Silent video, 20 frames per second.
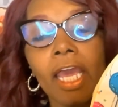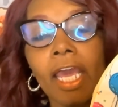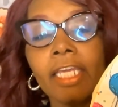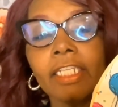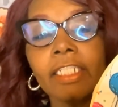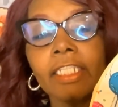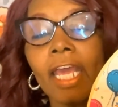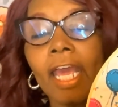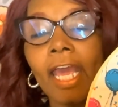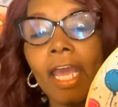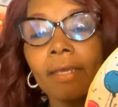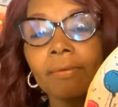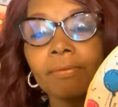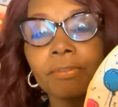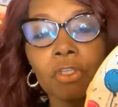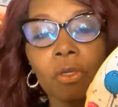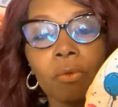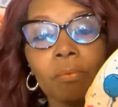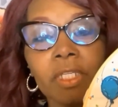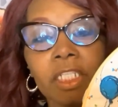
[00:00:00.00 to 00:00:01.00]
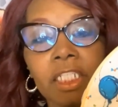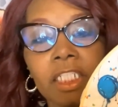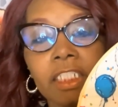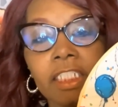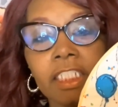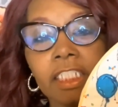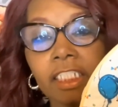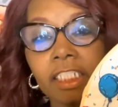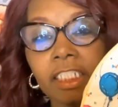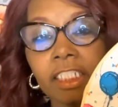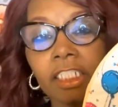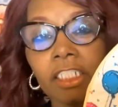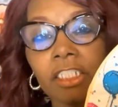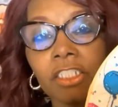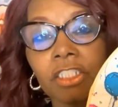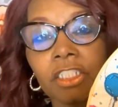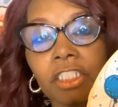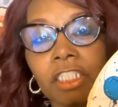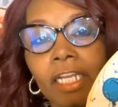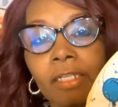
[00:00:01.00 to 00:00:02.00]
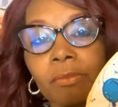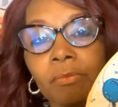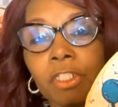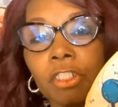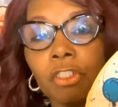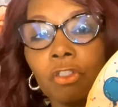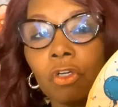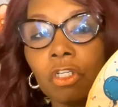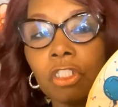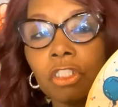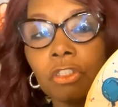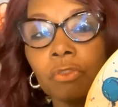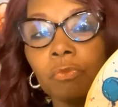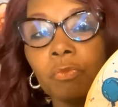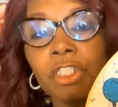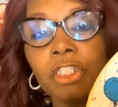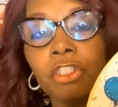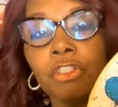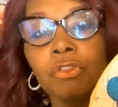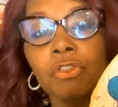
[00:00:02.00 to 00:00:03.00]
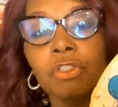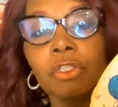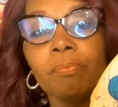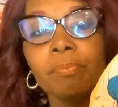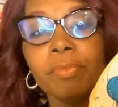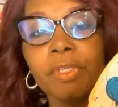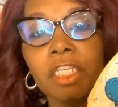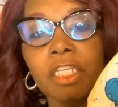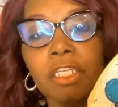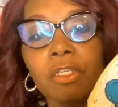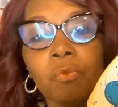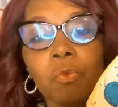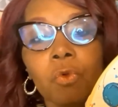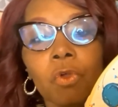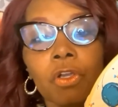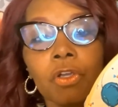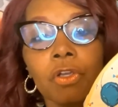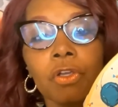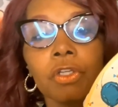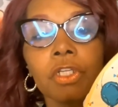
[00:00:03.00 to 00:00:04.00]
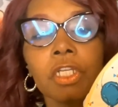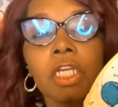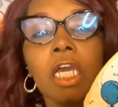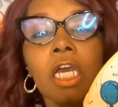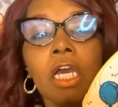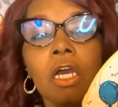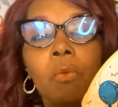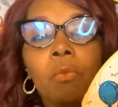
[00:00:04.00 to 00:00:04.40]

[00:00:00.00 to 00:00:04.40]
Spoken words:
And it has so many details, like we do the bead work,